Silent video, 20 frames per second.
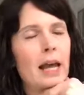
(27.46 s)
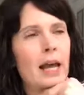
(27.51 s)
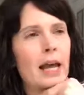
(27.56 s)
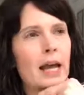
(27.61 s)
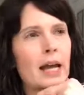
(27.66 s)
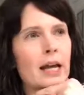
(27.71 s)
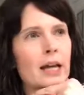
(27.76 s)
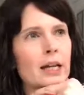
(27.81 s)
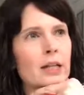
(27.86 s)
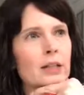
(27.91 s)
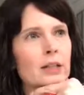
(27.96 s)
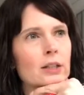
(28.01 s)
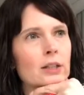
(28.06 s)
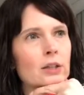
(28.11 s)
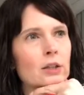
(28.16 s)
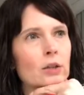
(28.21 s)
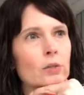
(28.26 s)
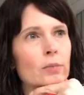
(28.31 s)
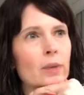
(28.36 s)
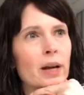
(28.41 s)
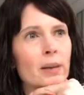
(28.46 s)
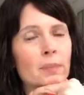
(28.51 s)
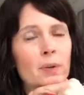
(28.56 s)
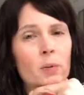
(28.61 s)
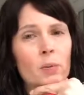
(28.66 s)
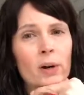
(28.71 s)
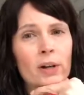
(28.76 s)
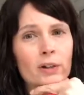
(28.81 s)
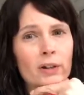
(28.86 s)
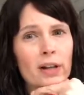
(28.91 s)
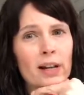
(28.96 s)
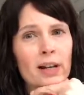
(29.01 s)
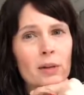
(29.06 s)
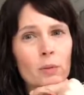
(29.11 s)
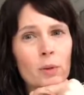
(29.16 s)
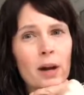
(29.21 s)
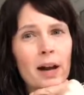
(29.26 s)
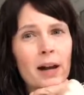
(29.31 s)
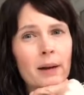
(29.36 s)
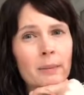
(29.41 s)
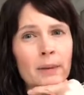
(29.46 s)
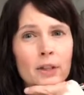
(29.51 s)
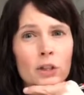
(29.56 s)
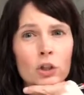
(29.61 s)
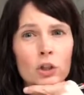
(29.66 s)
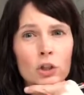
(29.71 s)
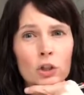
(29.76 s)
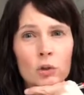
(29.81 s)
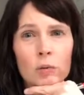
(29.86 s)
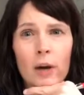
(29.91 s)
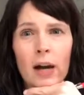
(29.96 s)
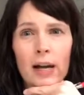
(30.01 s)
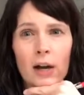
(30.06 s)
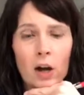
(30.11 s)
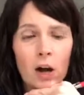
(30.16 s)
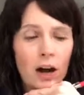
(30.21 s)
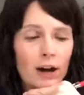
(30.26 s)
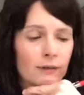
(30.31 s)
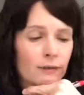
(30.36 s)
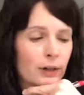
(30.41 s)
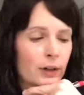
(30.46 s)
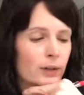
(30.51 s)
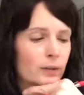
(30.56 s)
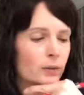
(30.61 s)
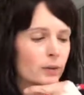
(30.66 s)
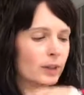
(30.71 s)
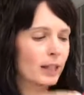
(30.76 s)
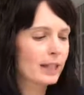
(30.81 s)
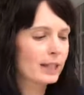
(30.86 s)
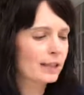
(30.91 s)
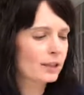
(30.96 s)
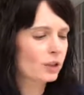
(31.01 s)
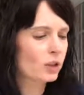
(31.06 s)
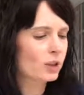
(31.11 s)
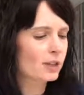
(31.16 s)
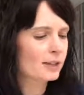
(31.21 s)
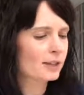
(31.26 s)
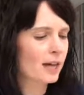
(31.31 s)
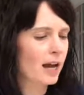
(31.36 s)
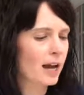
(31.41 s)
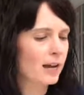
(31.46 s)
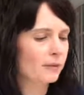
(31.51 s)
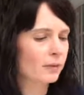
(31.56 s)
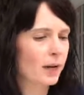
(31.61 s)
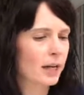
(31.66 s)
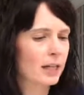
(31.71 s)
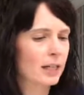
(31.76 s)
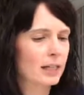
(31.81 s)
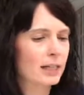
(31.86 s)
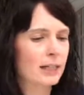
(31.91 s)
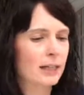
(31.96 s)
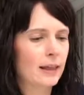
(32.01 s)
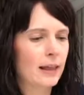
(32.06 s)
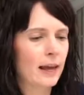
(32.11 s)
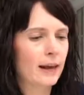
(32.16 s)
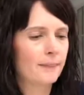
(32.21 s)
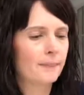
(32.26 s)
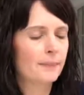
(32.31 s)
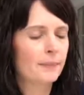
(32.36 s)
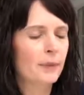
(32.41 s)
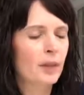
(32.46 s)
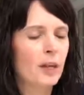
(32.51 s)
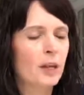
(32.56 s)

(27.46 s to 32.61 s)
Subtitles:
And you might be wondering, well, how much do I offer? Well, let's just dive right into that.